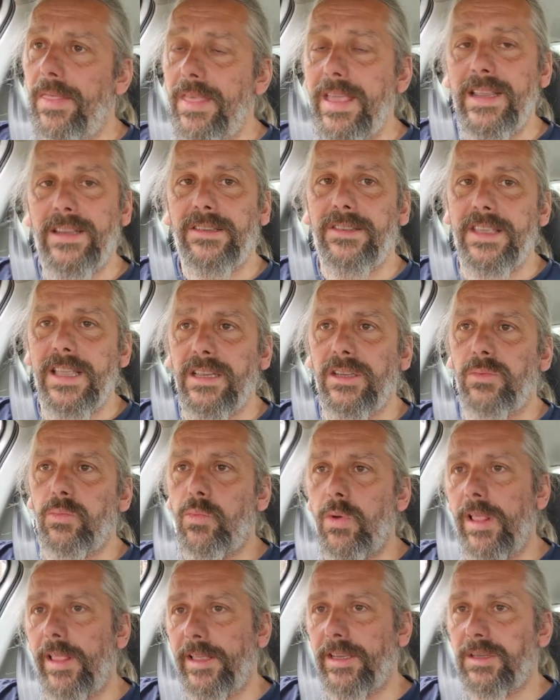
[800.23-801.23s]
These things
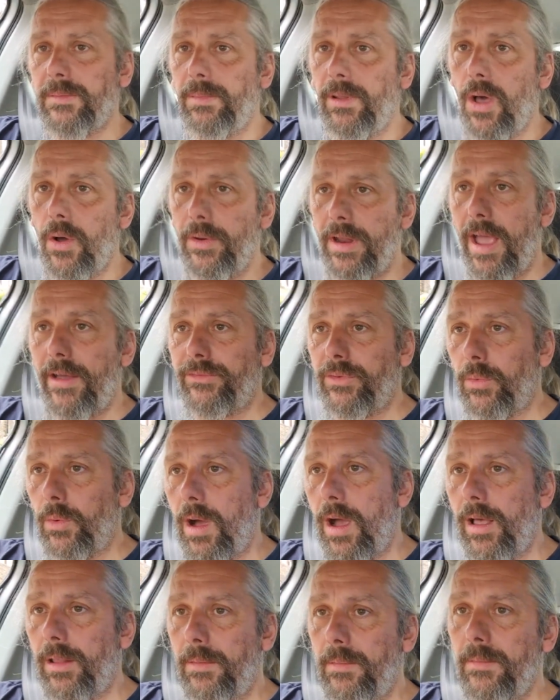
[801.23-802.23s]
will explode after a
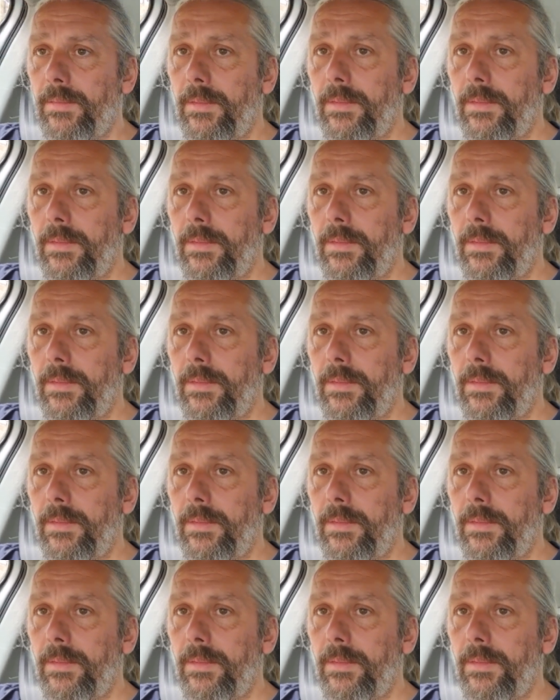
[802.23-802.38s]
while.